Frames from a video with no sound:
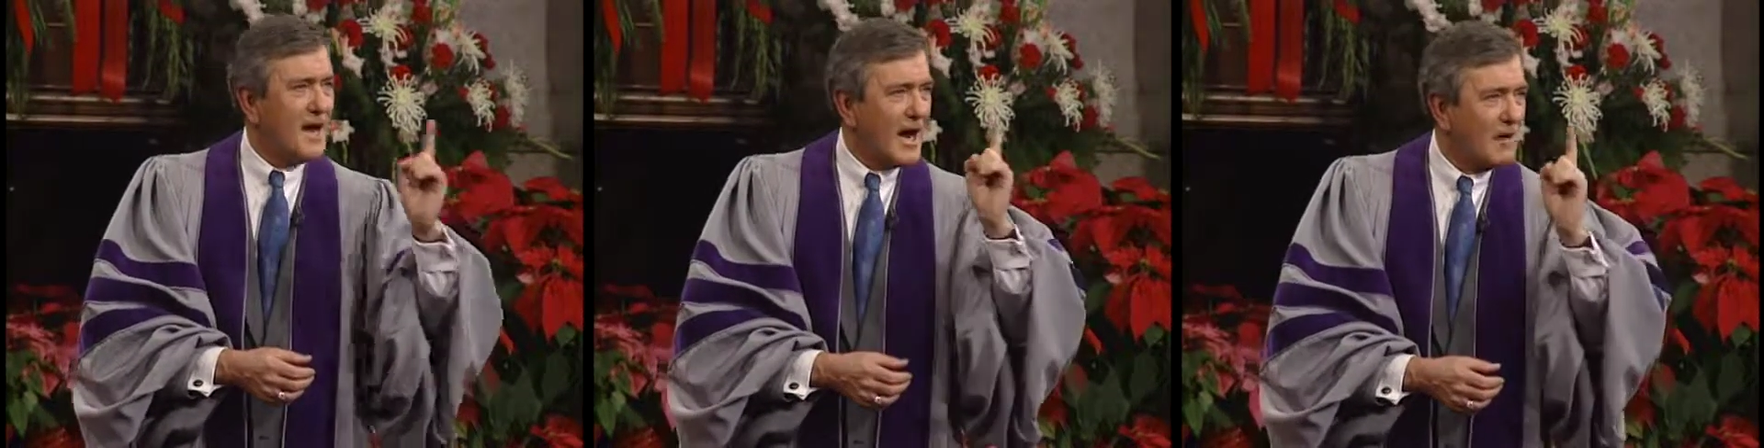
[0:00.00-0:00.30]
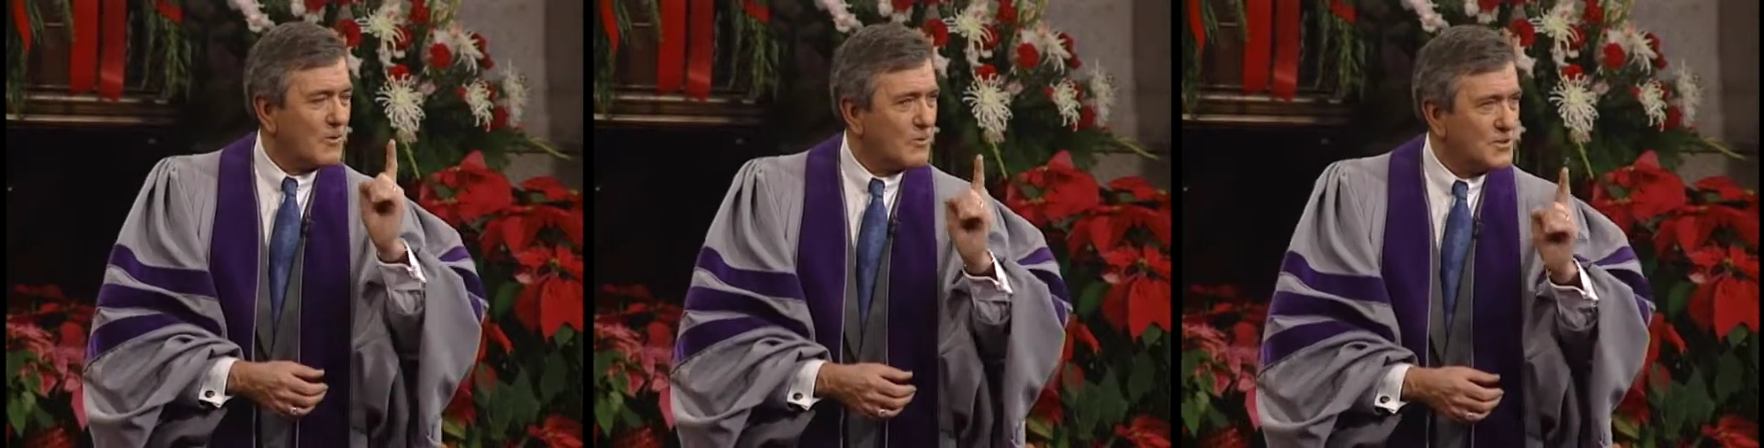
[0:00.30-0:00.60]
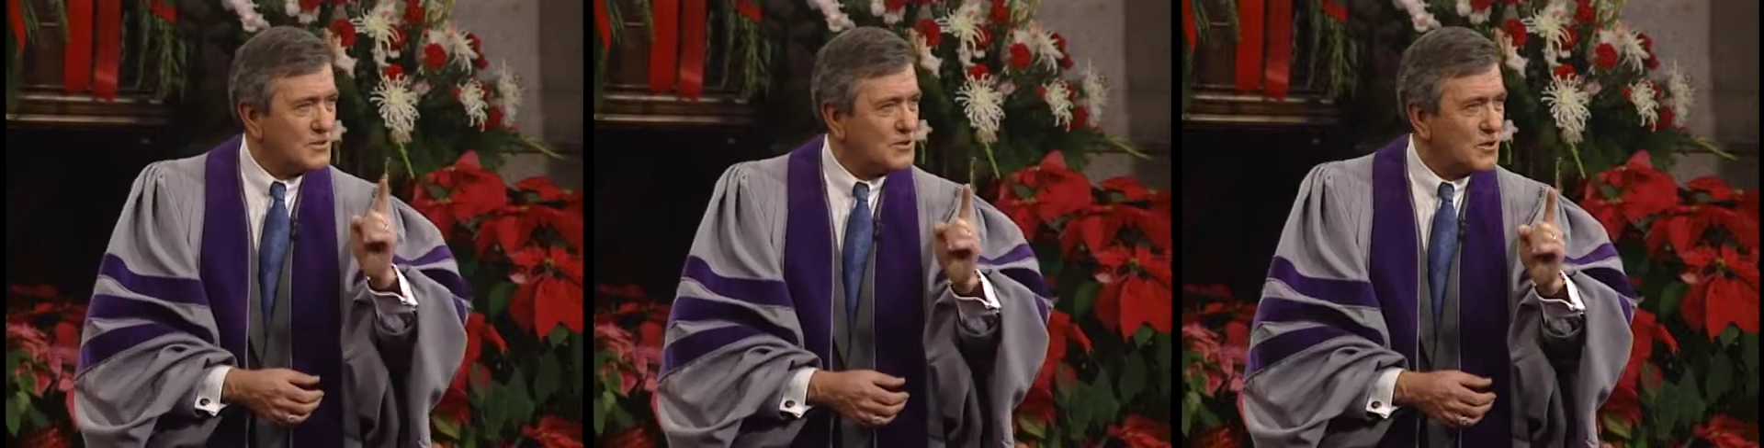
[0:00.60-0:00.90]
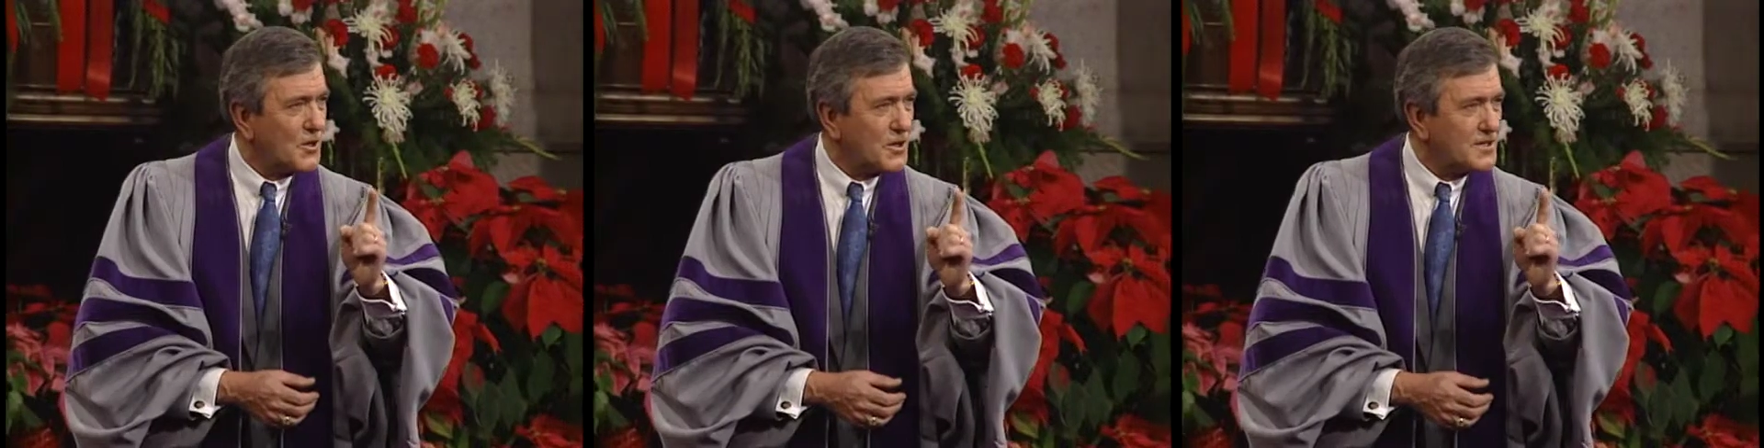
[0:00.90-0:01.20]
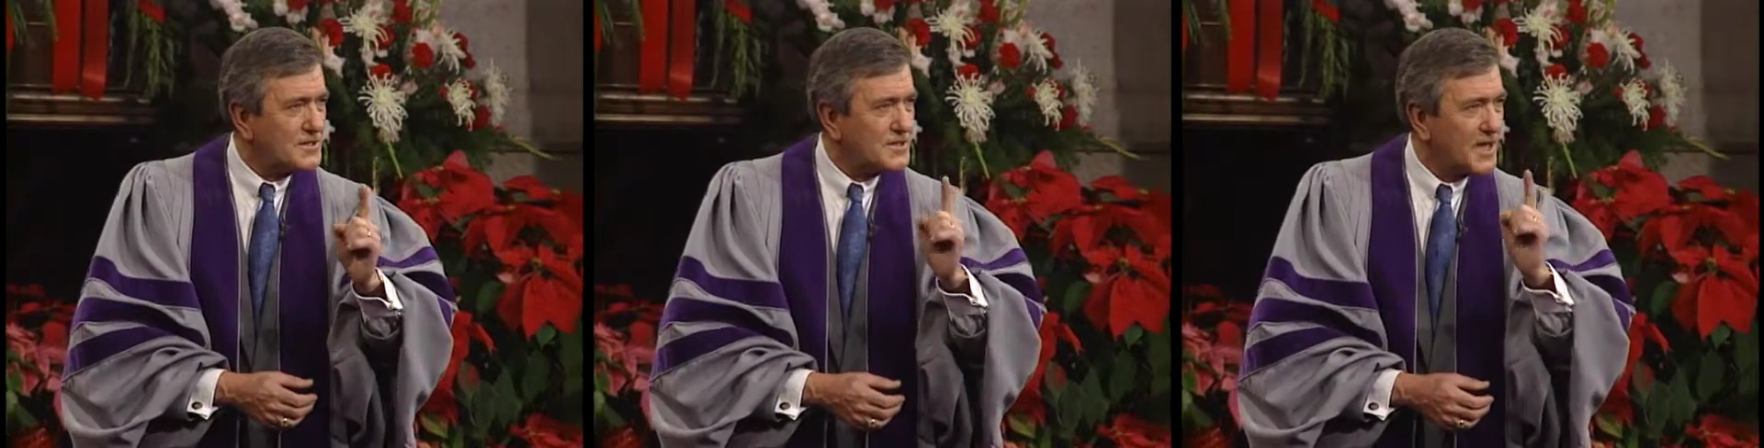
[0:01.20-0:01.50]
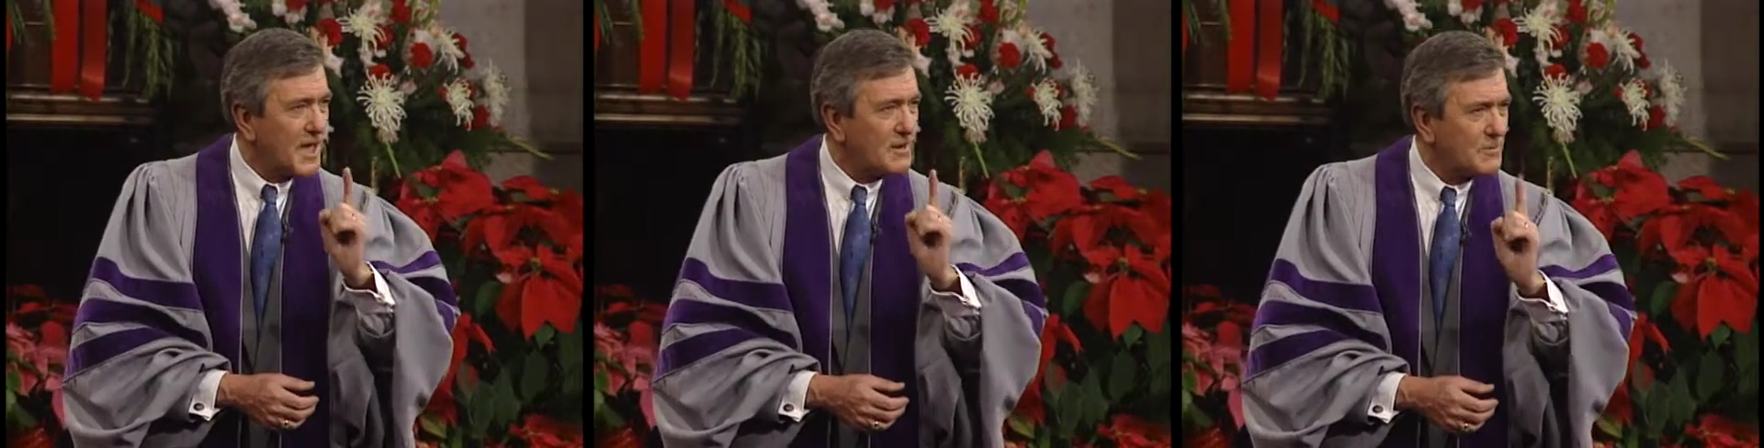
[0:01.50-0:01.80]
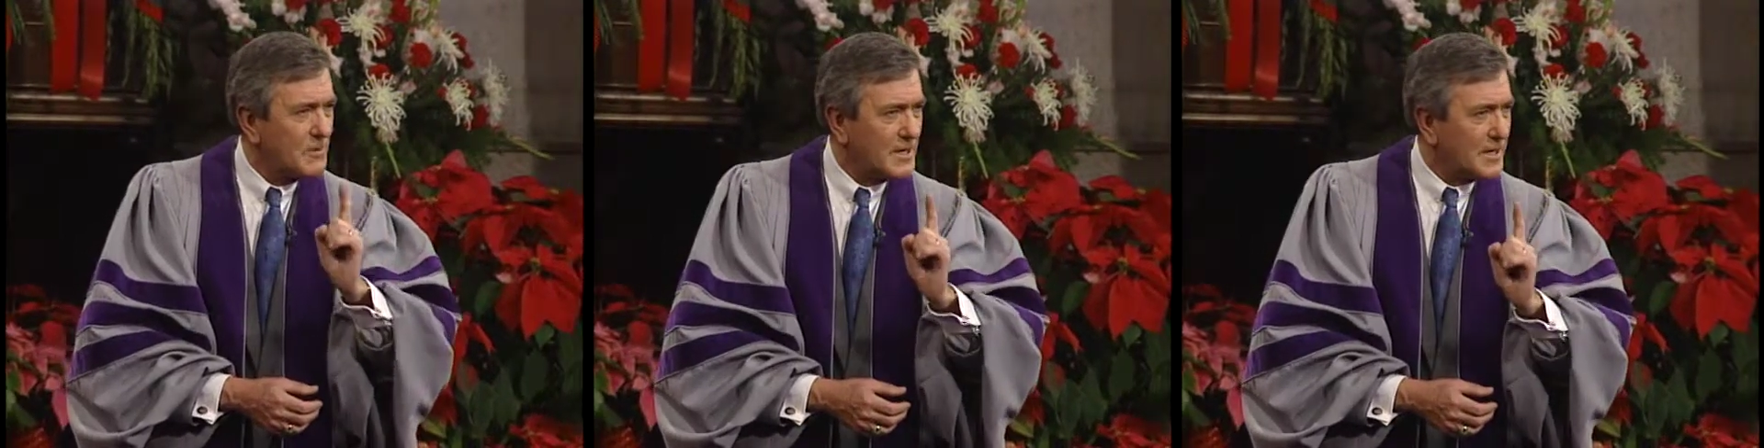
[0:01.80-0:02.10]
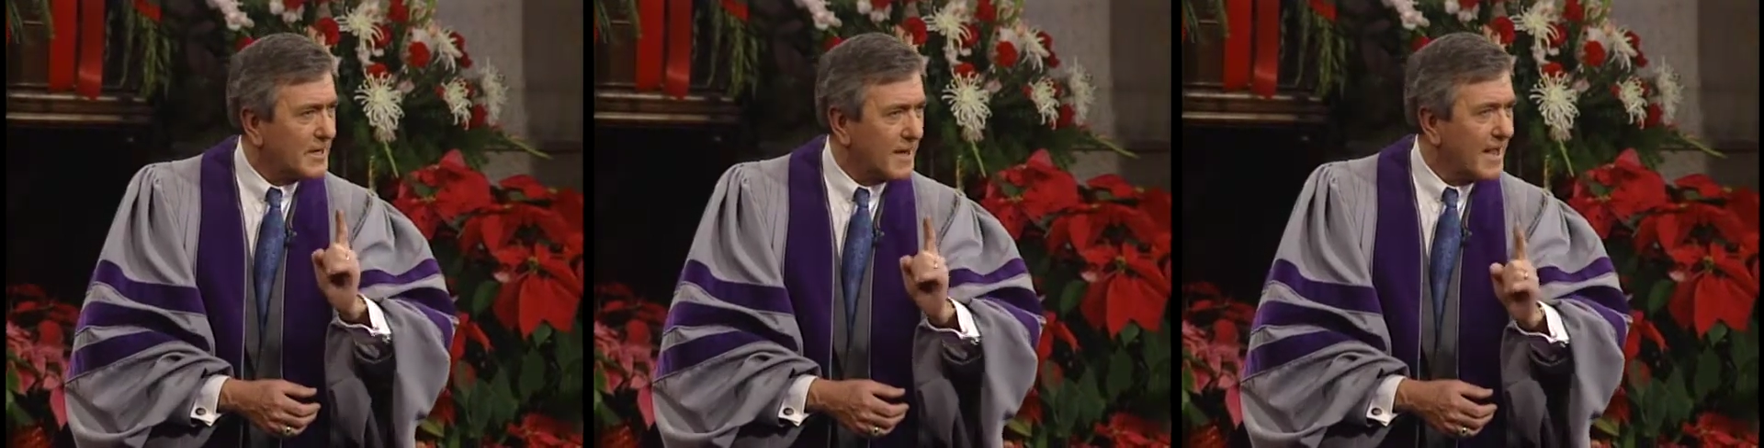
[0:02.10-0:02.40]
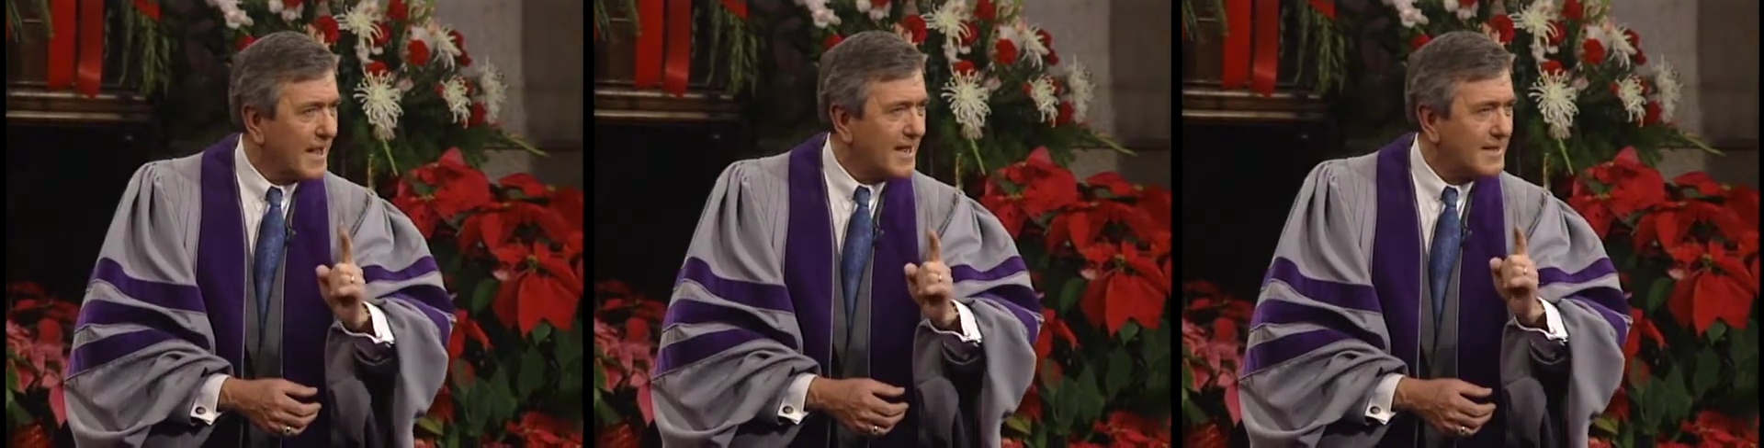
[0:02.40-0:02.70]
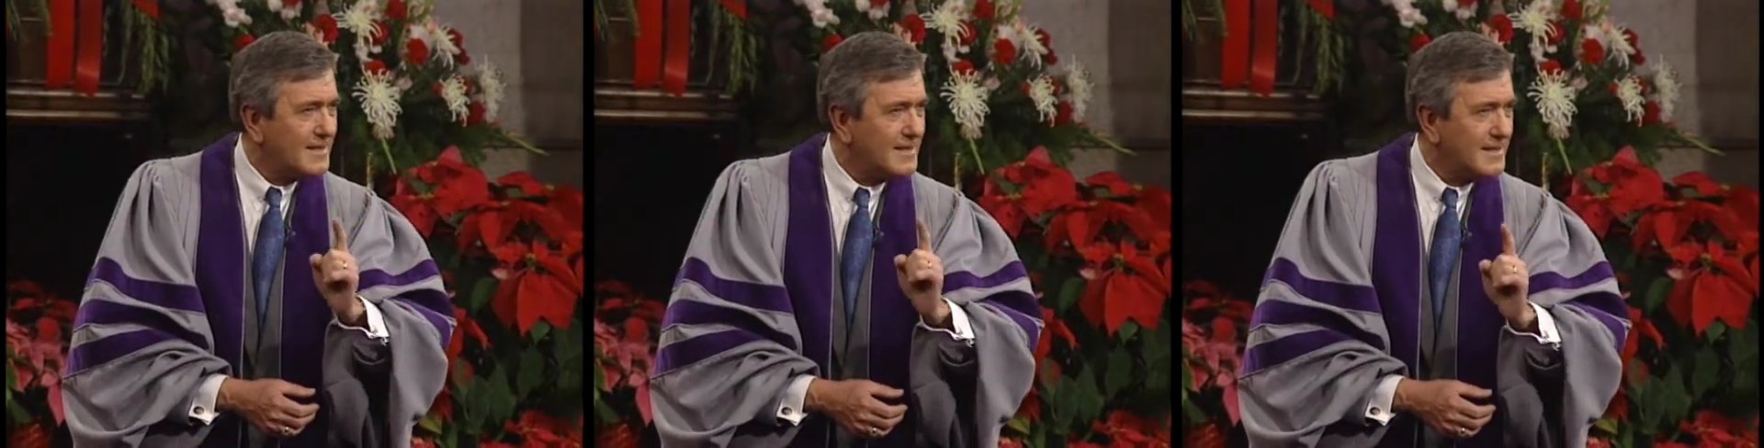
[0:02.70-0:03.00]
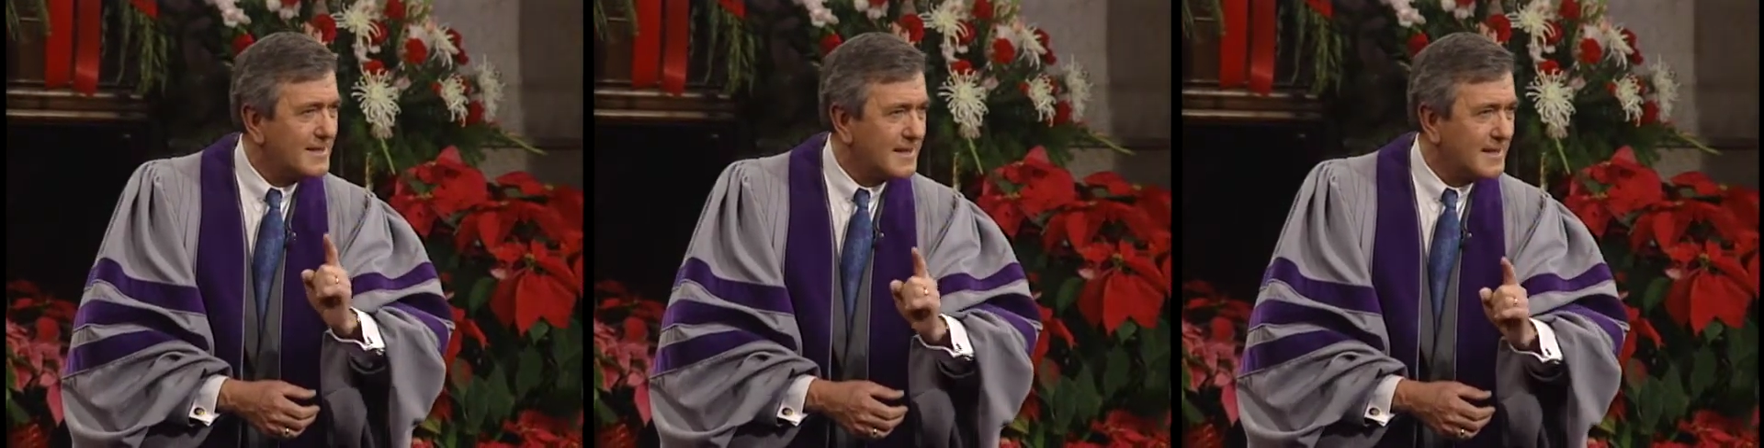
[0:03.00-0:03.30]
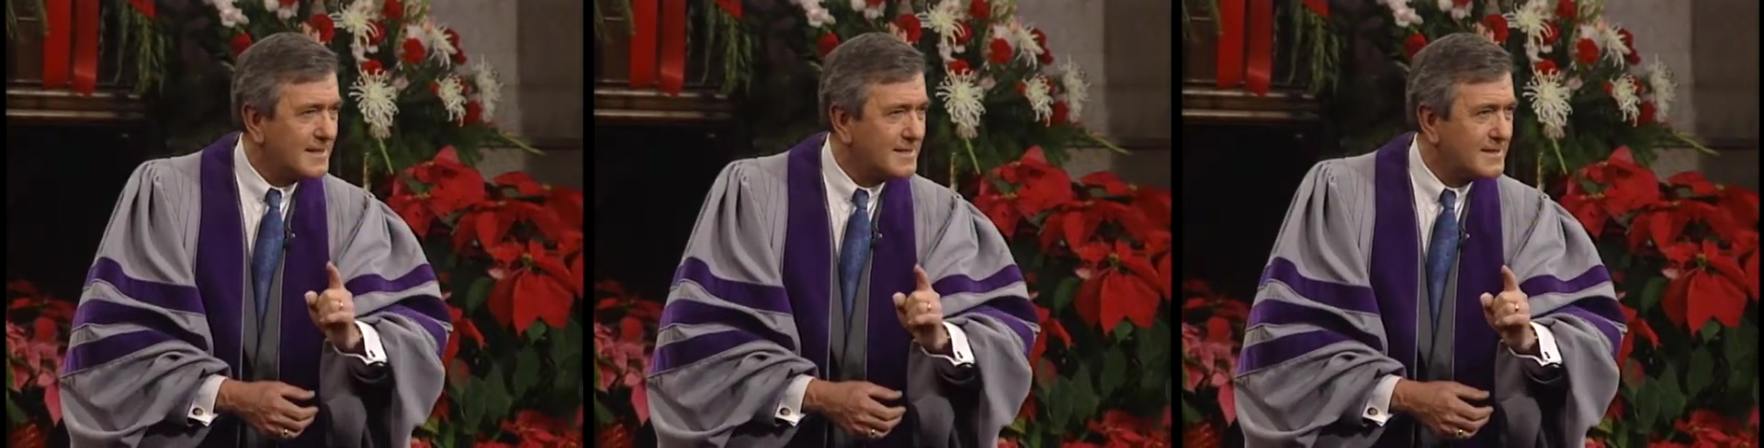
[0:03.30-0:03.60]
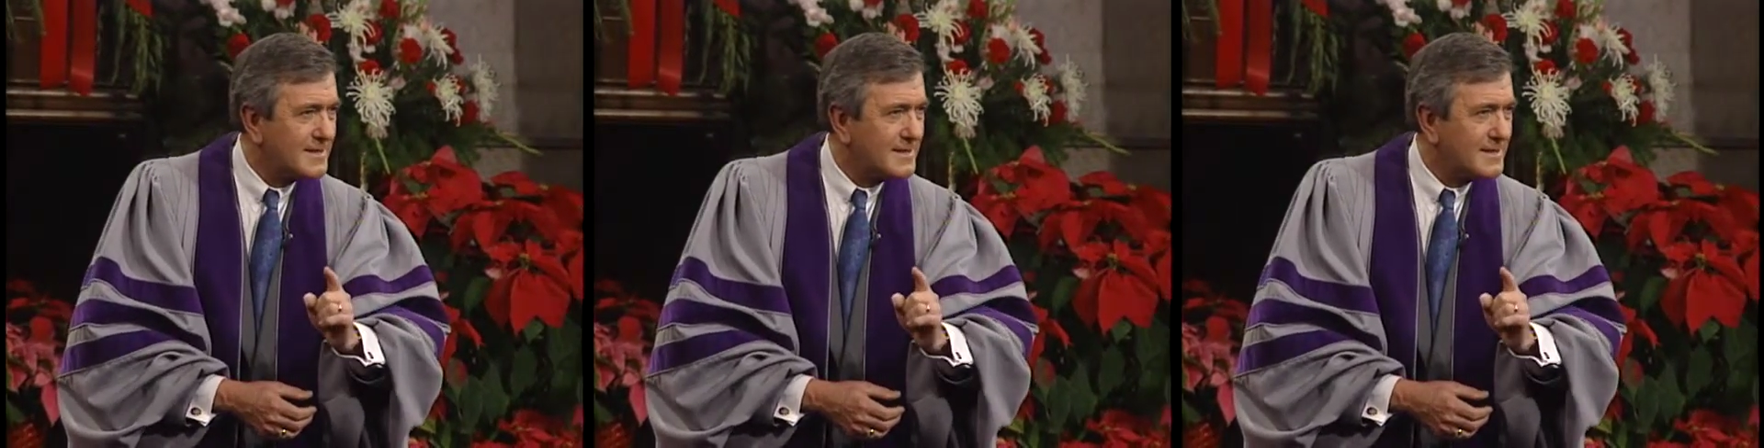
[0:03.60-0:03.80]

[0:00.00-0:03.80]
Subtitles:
I will rejoice and be glad in it.